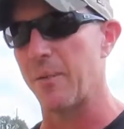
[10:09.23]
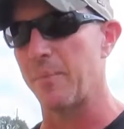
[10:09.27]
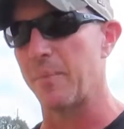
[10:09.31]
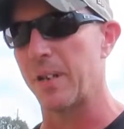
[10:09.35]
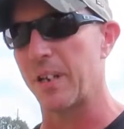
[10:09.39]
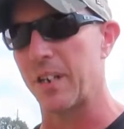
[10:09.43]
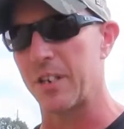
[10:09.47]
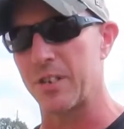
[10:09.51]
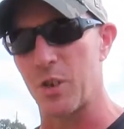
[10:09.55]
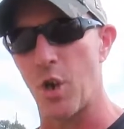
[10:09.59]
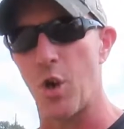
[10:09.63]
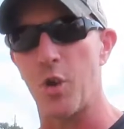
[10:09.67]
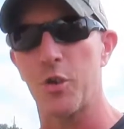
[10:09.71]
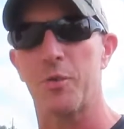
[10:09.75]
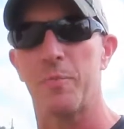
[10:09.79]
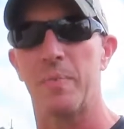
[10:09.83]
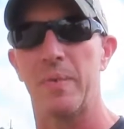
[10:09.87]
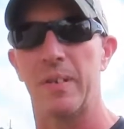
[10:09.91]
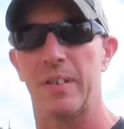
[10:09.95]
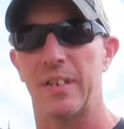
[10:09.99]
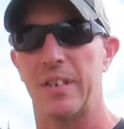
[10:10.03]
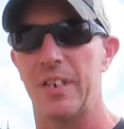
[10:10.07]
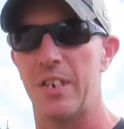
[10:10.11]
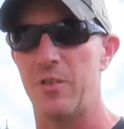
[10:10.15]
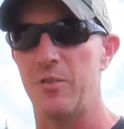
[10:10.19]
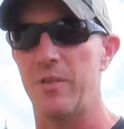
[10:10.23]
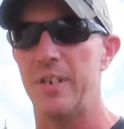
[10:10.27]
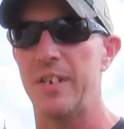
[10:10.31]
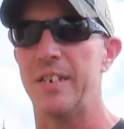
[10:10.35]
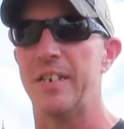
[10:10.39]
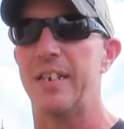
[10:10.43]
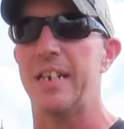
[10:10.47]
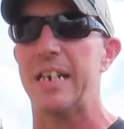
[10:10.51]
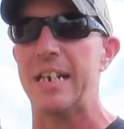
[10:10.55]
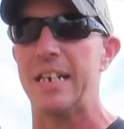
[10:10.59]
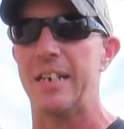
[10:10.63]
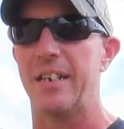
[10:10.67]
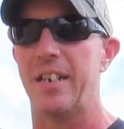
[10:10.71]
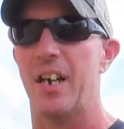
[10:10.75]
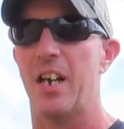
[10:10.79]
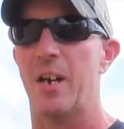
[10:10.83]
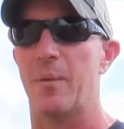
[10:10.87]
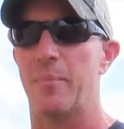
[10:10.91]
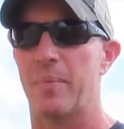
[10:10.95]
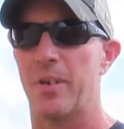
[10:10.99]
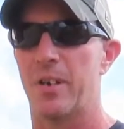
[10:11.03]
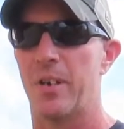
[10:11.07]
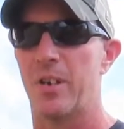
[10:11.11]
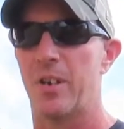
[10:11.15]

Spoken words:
because ultimately you need to end up